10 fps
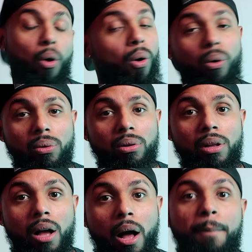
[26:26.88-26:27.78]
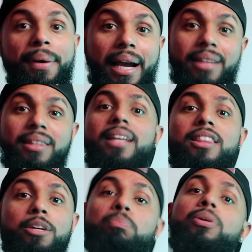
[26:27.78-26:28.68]
all, but I think
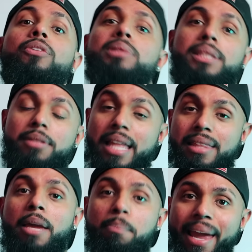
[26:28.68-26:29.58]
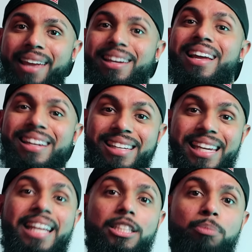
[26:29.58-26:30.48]
the improvements that they made
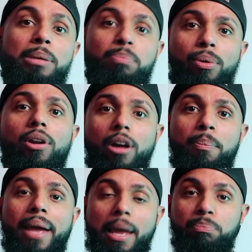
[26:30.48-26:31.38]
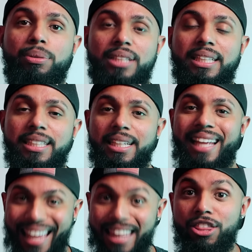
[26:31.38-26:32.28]
need to be brought up and presented
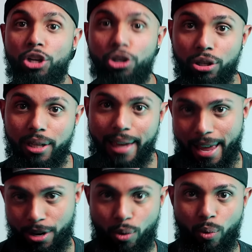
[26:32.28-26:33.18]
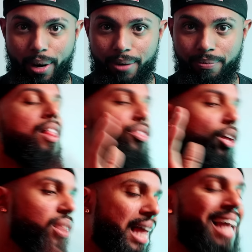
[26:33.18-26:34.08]
in the good category. The
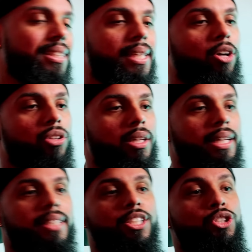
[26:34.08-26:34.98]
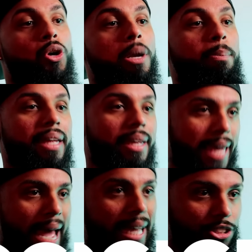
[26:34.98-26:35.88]
last thing on the list is going to be
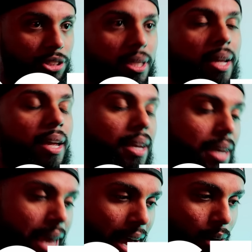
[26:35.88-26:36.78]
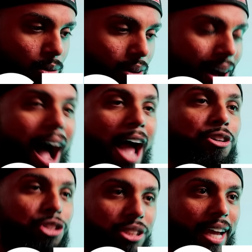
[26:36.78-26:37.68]
gadgets. Now, I
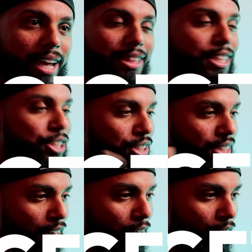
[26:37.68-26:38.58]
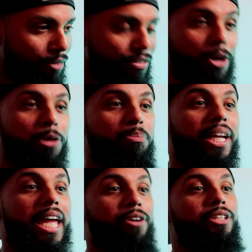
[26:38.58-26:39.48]
understand this is a very
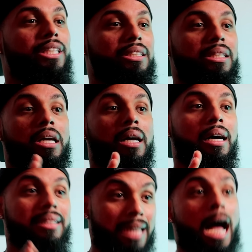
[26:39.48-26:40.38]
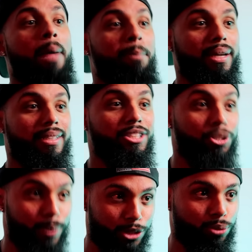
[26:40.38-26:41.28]
precarious topic
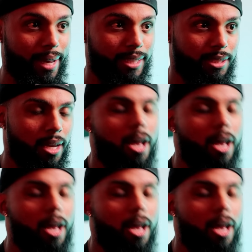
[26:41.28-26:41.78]
to address,